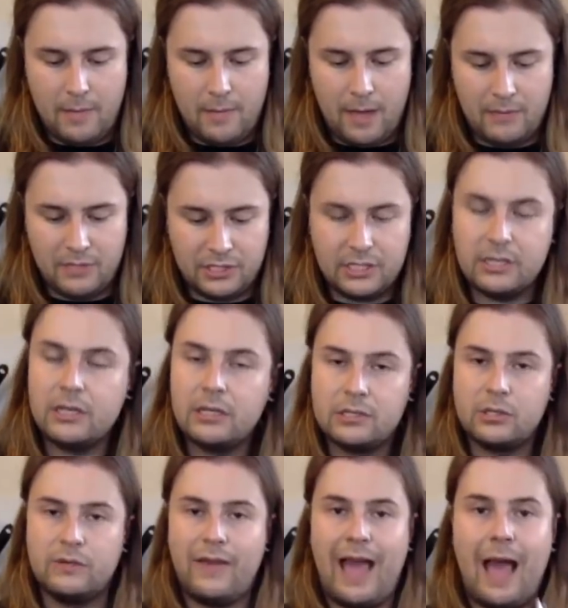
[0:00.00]
I'm just going to
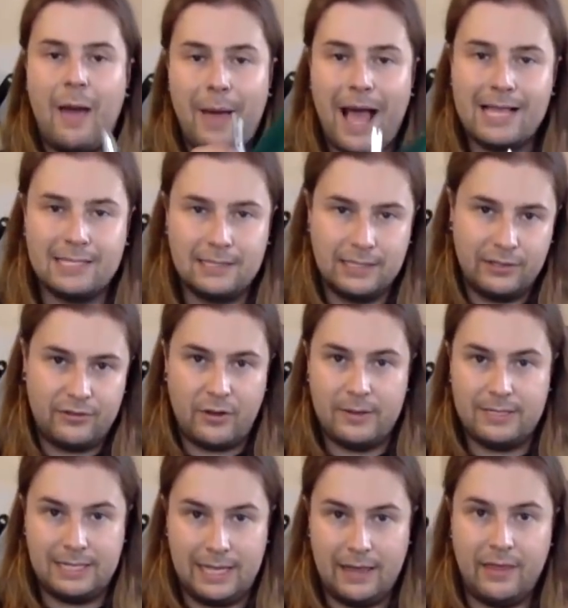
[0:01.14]
sort of haphazardly throw it
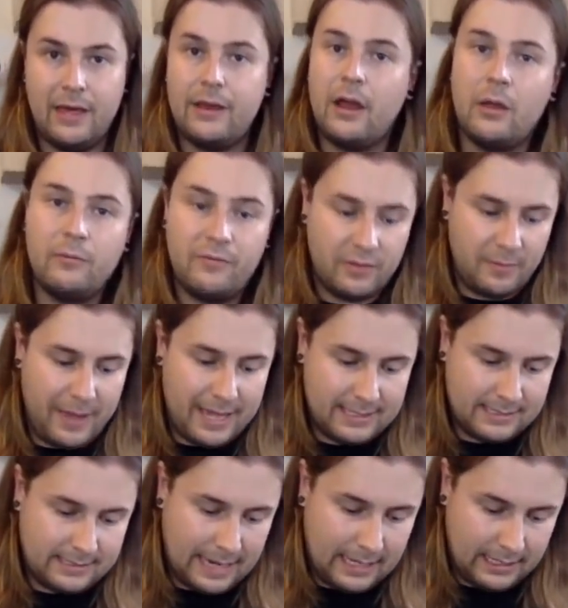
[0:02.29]
together and hope for the
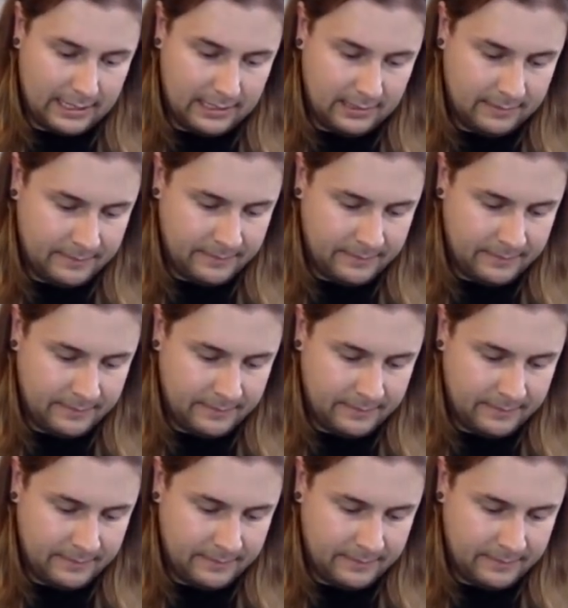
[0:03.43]
best, darling.